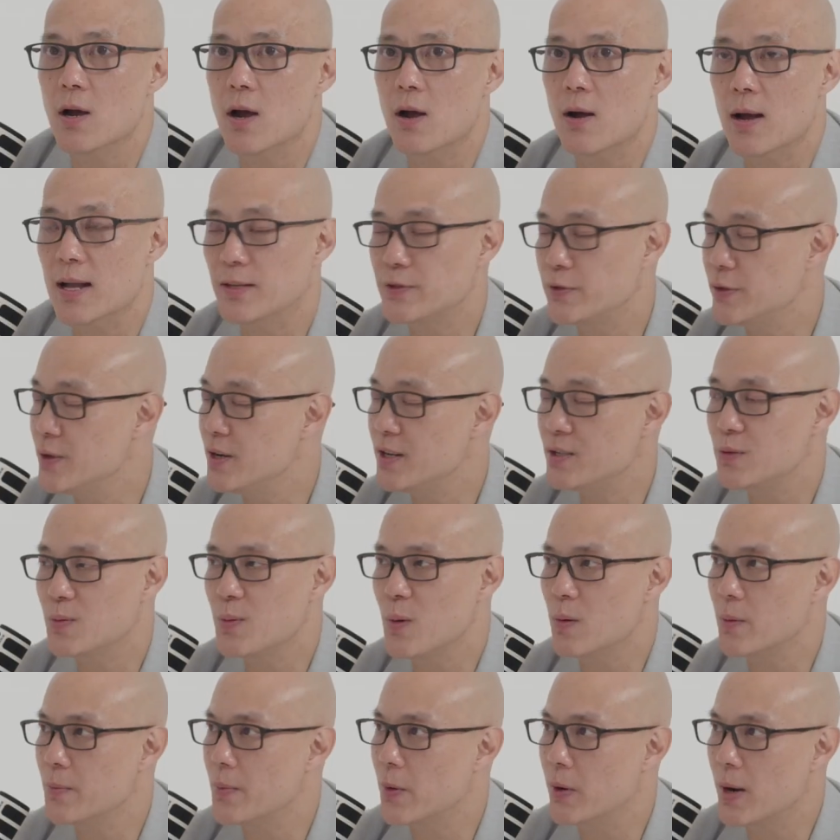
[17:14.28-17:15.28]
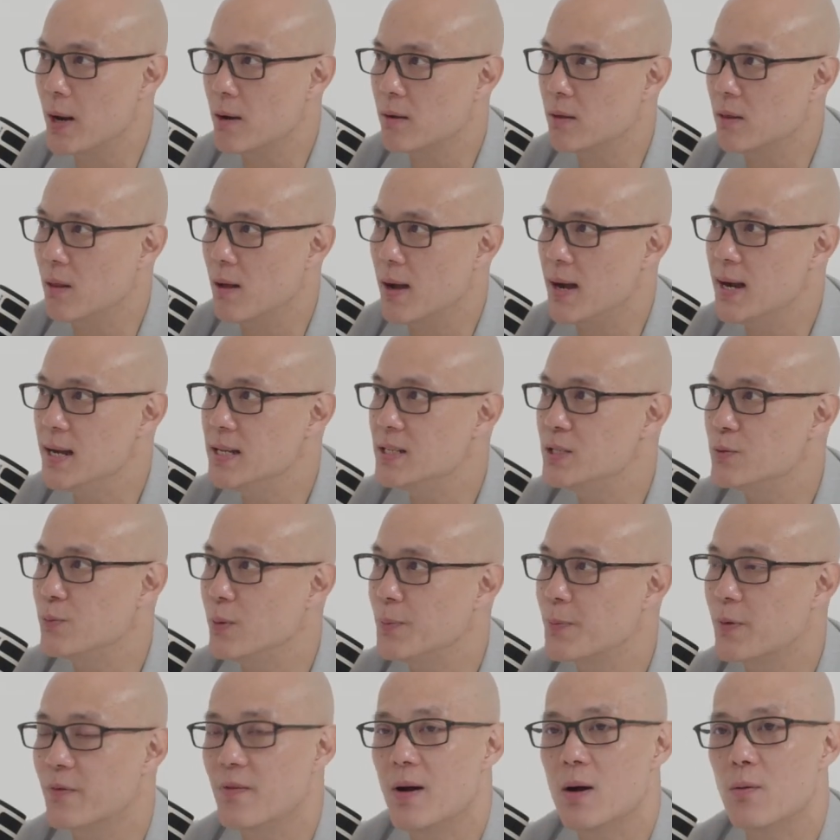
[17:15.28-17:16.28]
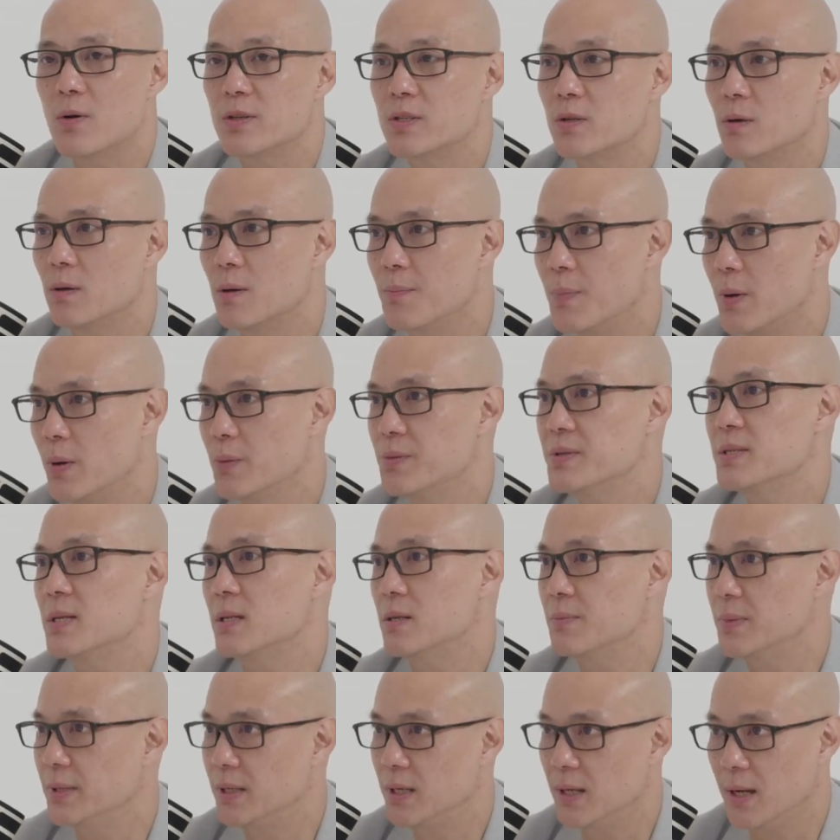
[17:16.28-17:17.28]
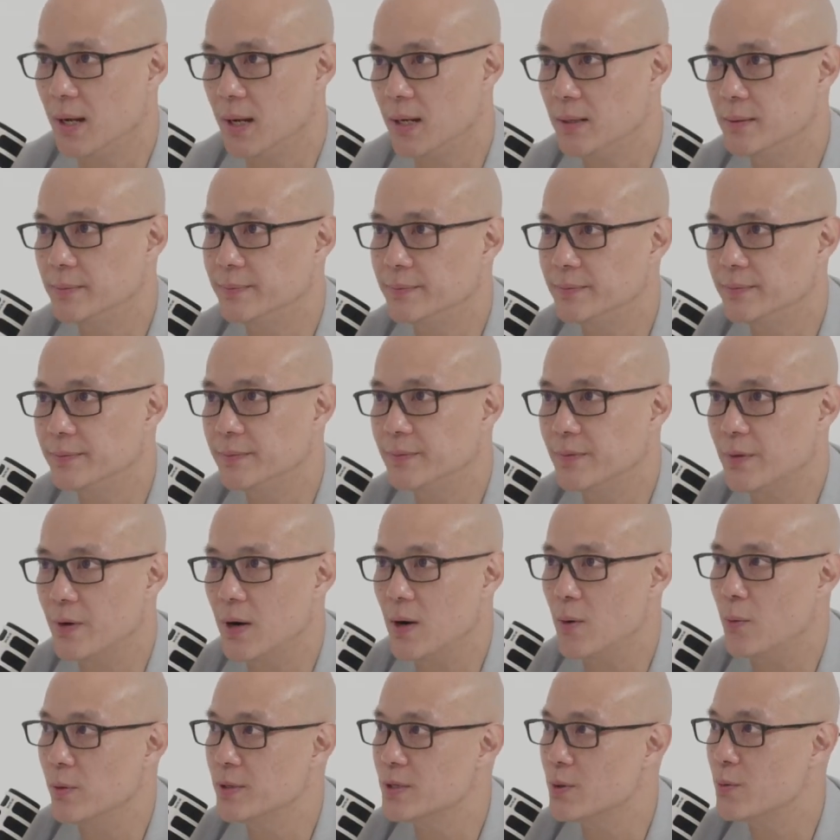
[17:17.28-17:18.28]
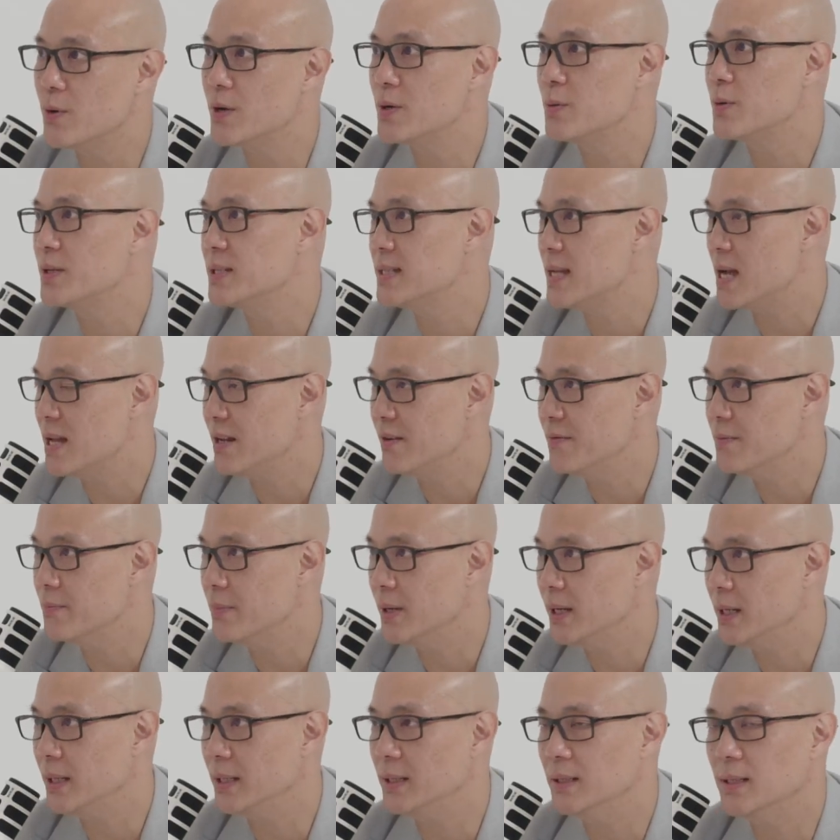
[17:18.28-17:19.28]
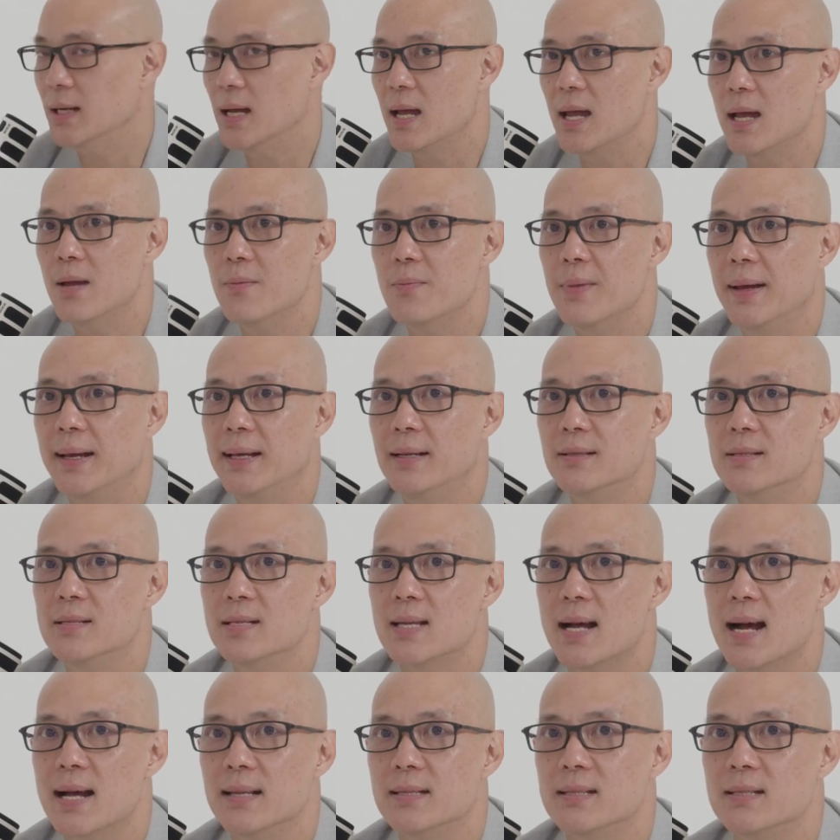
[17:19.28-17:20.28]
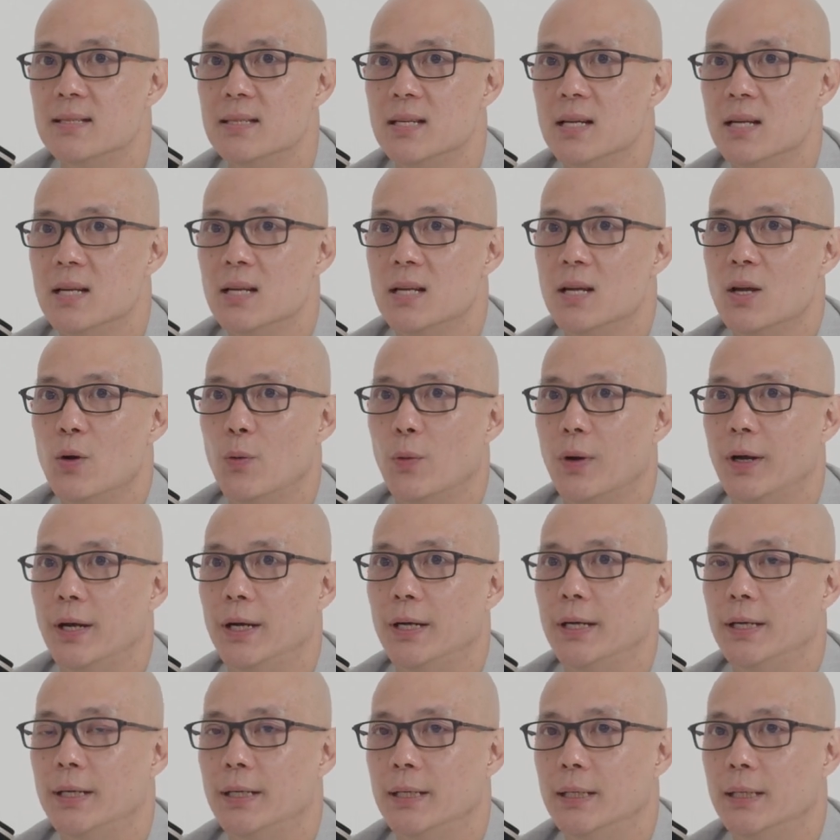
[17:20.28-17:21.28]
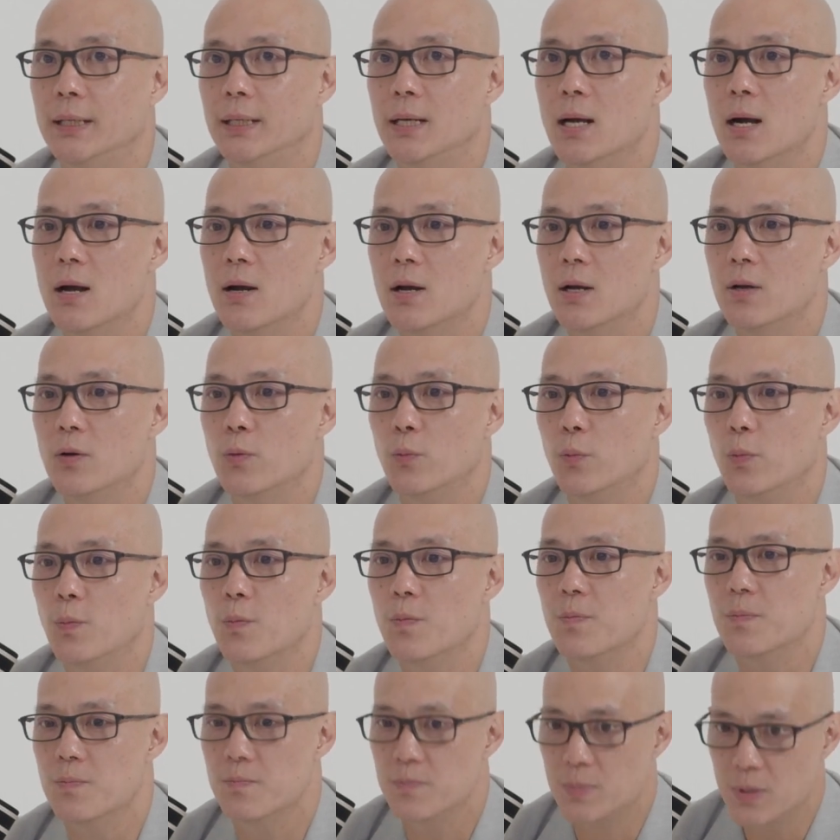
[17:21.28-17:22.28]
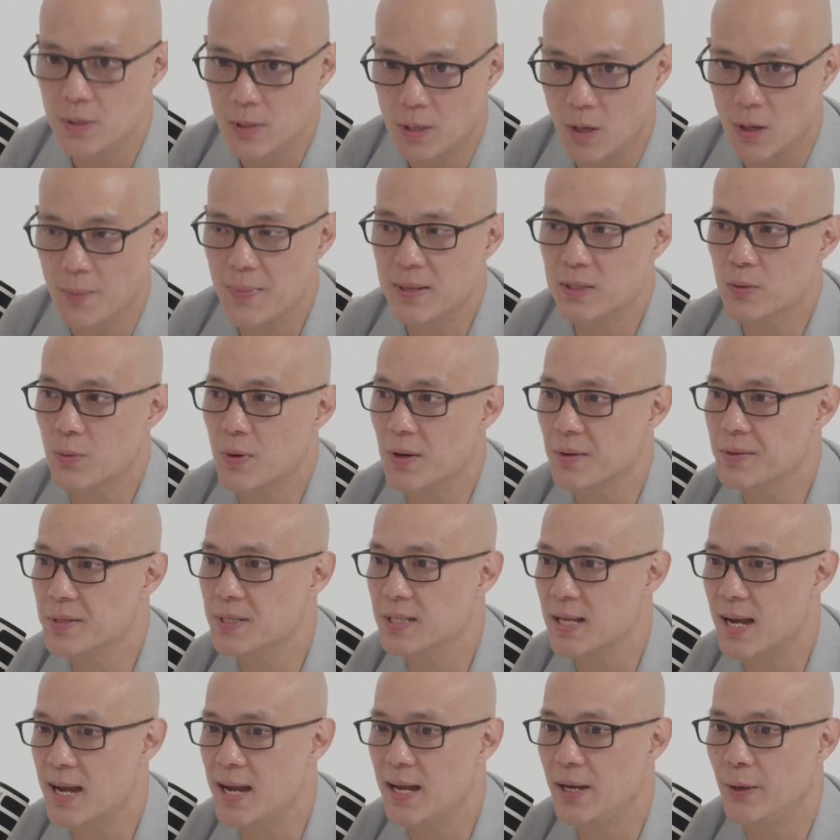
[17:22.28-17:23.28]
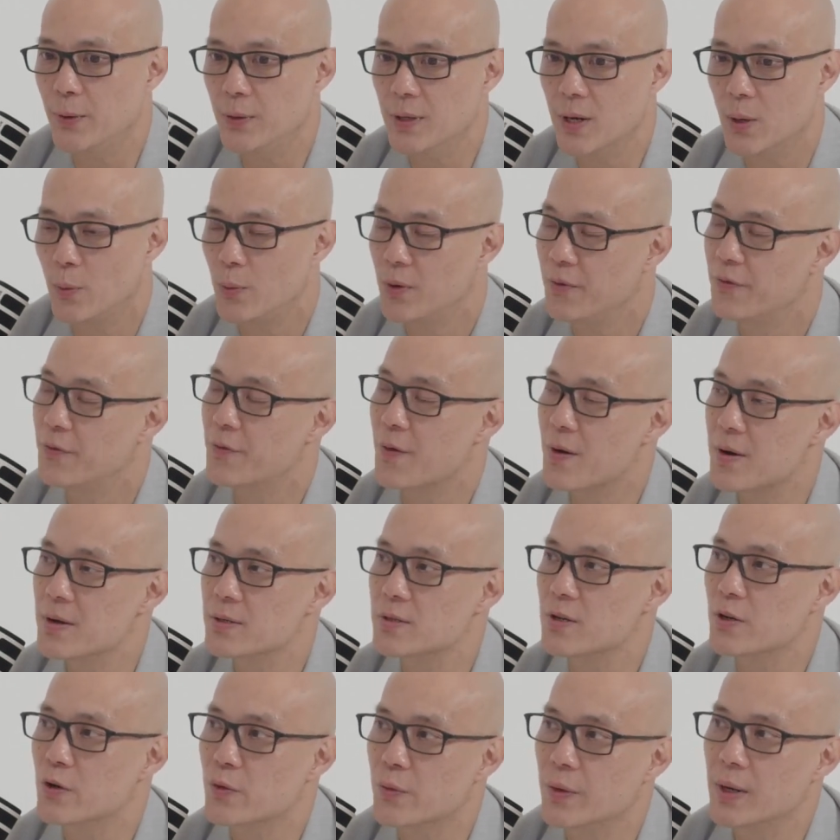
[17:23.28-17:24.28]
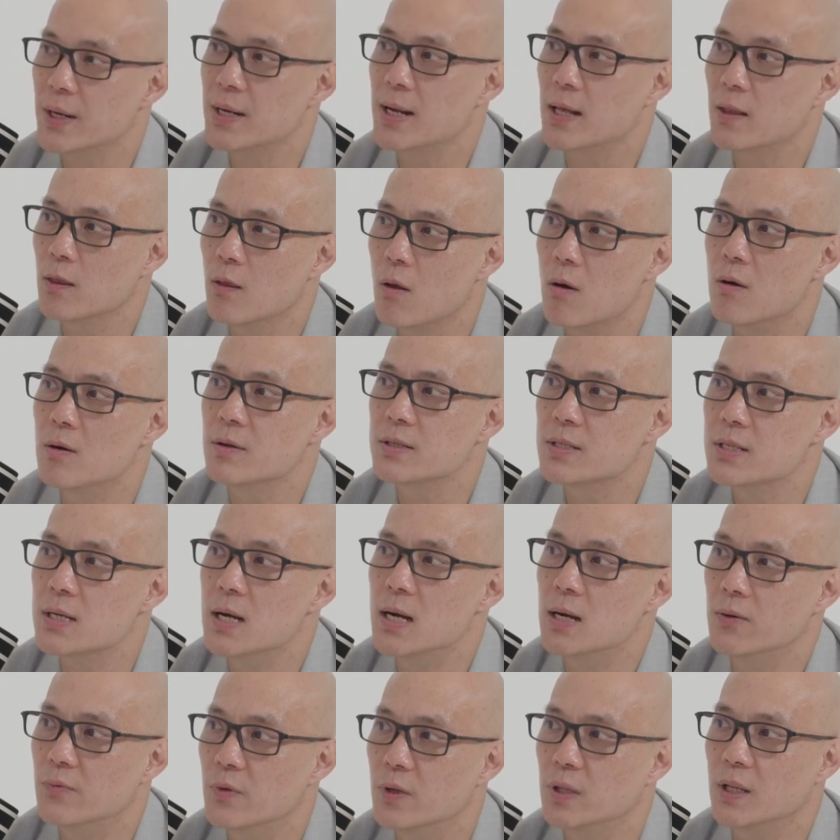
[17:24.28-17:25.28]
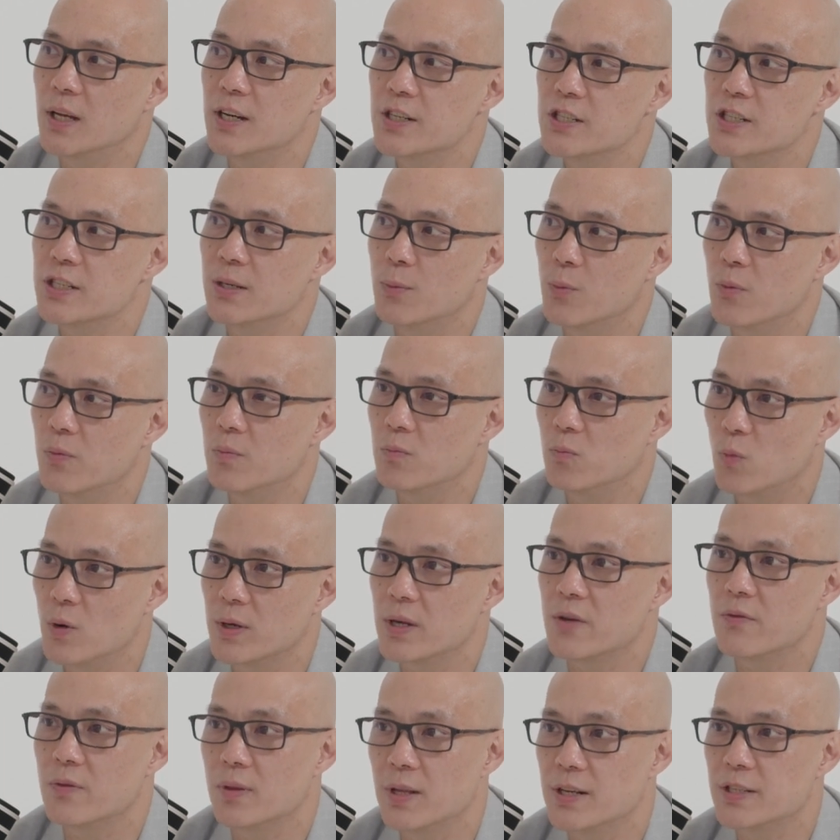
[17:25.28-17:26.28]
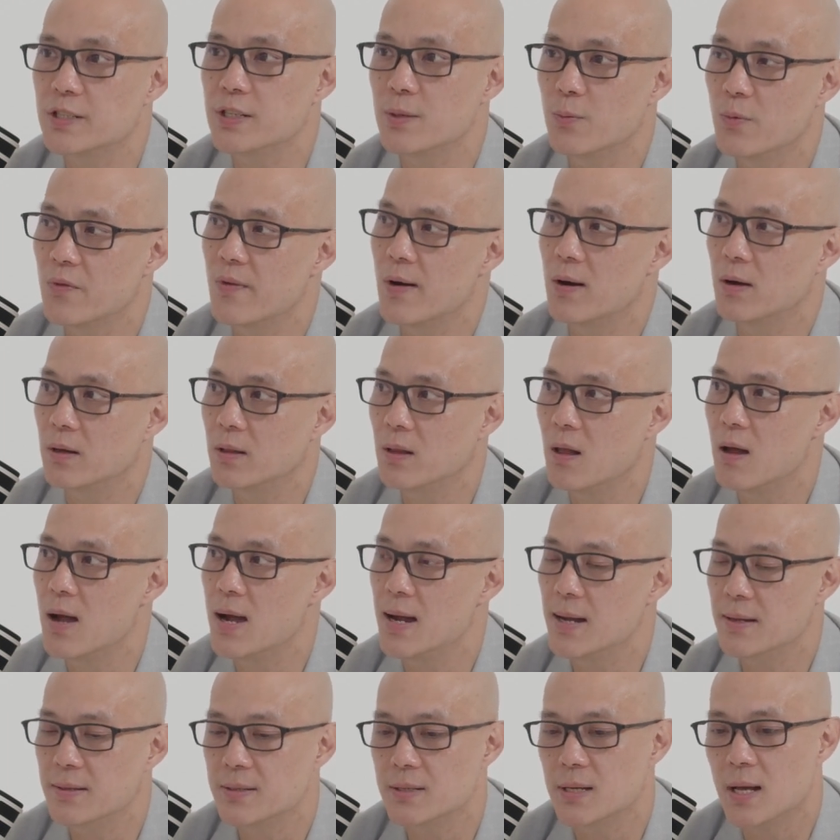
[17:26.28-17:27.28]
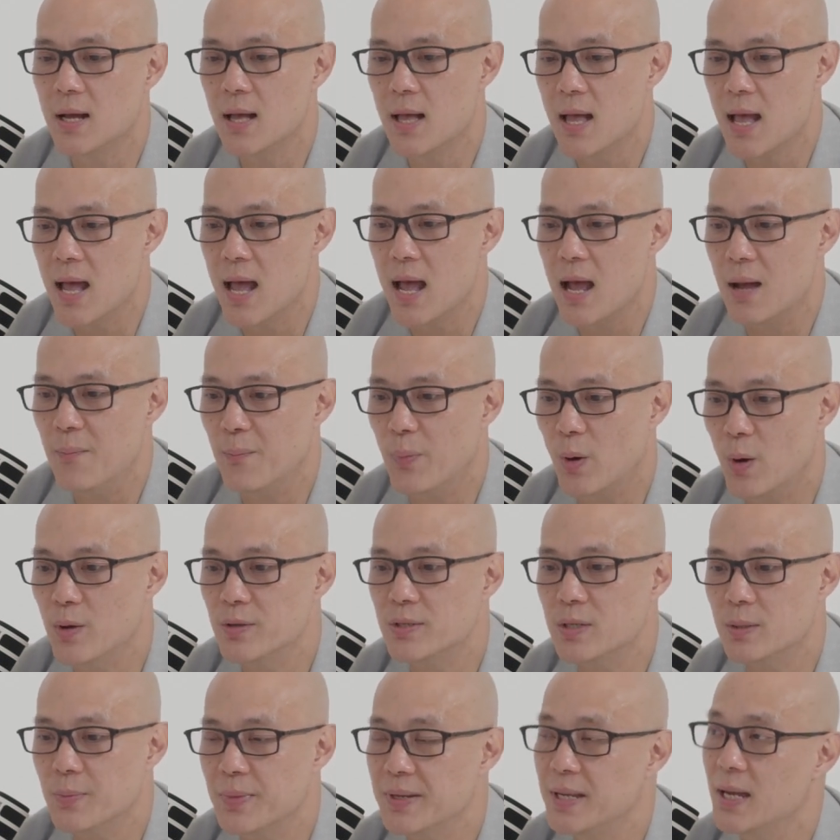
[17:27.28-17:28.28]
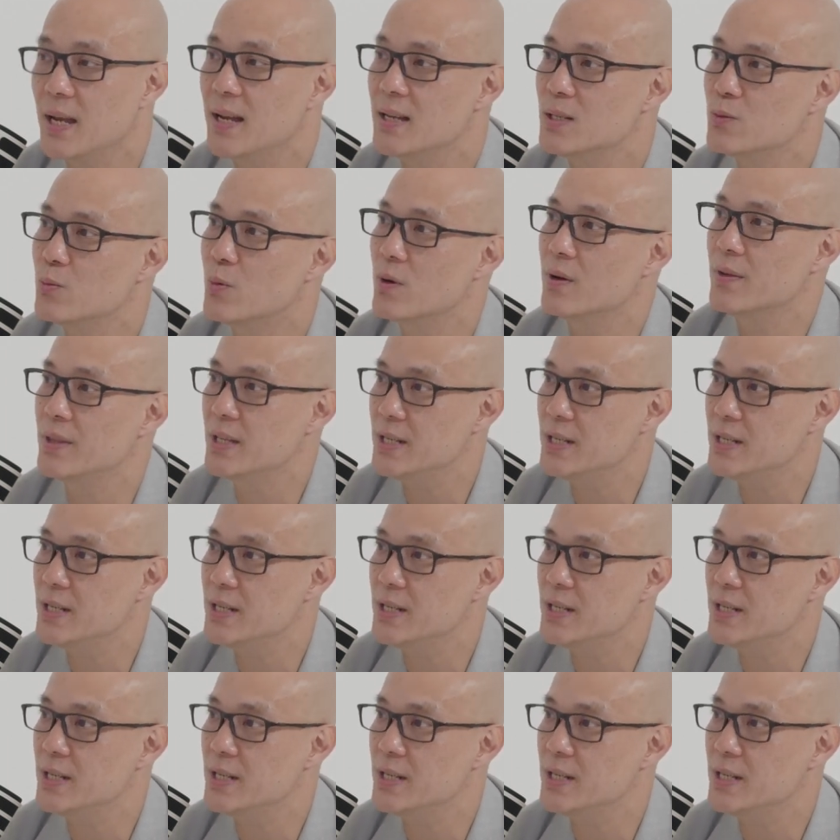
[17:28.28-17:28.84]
As soon as we go on board our clients, we provide what's called a post-settlement care, right? So what does that even mean? It means that going back to what I was saying, you know, we focus on creating that long-term relationship, working relationship with our clients, and post-settlement care is one of the